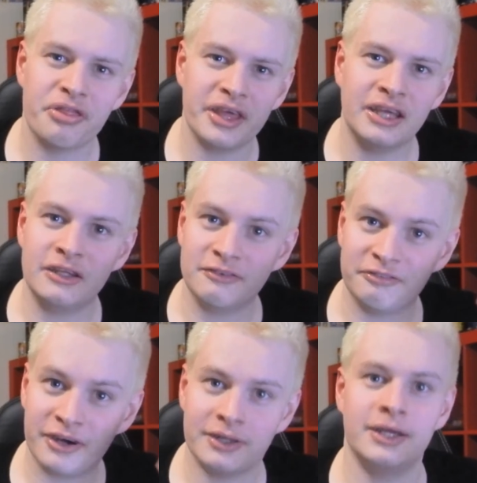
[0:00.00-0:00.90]
thing you're
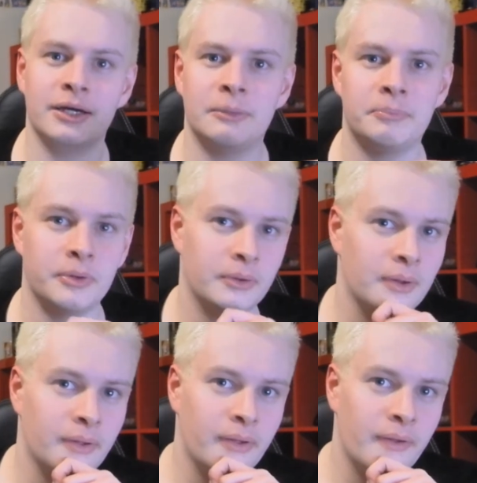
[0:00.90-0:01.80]
fucking up.
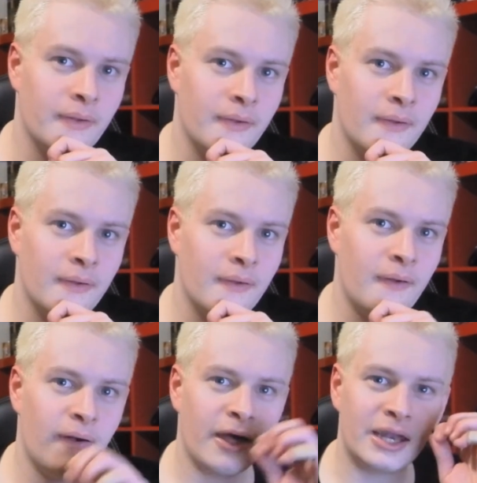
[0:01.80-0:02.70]

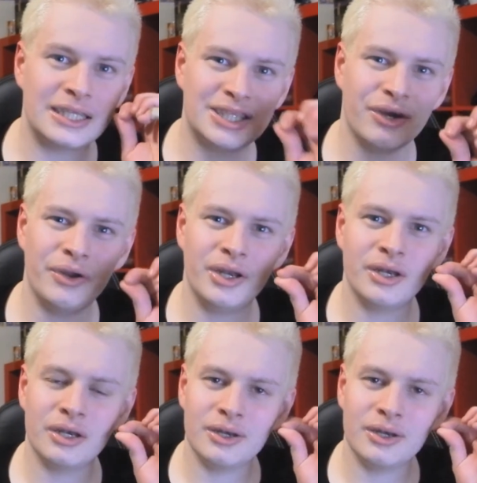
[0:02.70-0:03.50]
And I don't